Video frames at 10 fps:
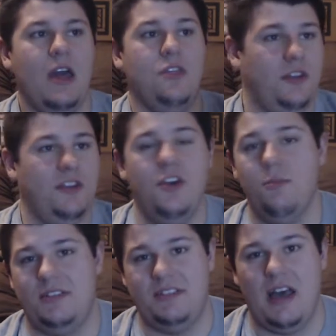The New
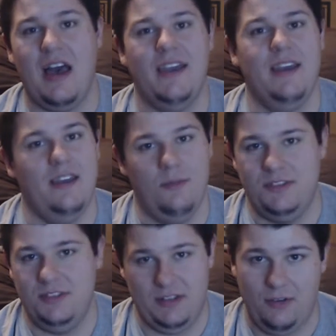Messiah,
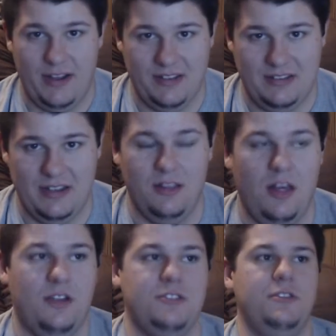which is a great
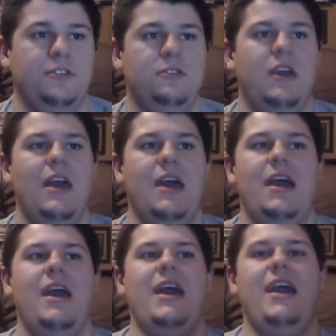sing-along tune,
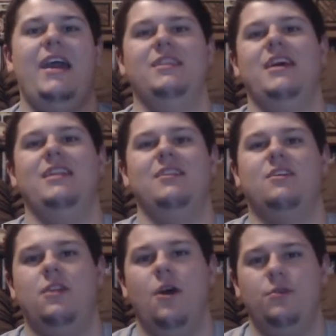and then the
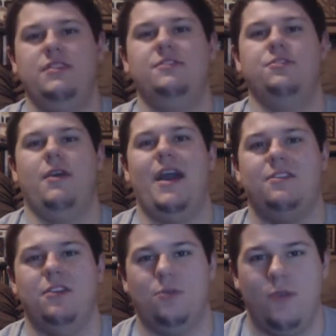closing
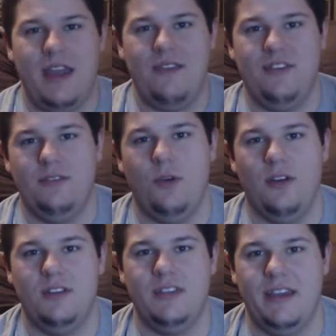track, The Raven,
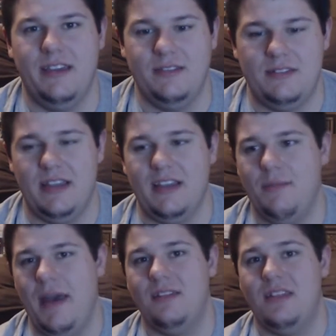where they sing
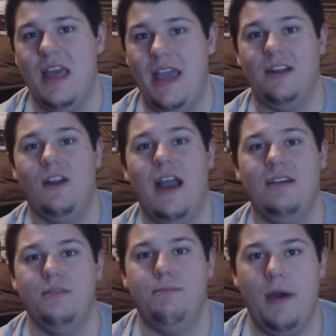about the Edgar
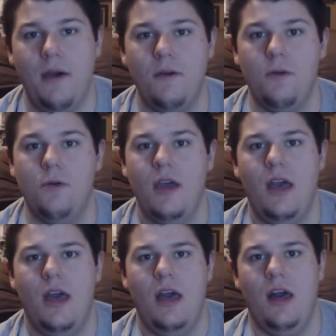Allan Poe
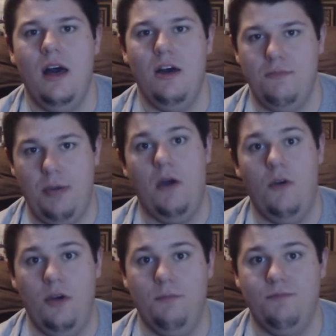
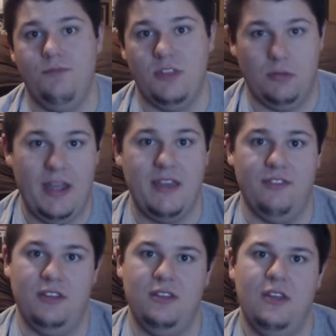poem, The
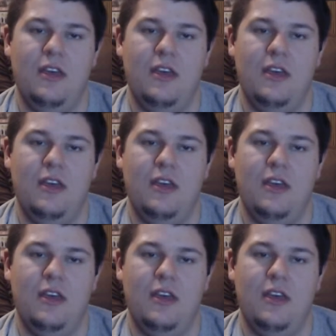Raven.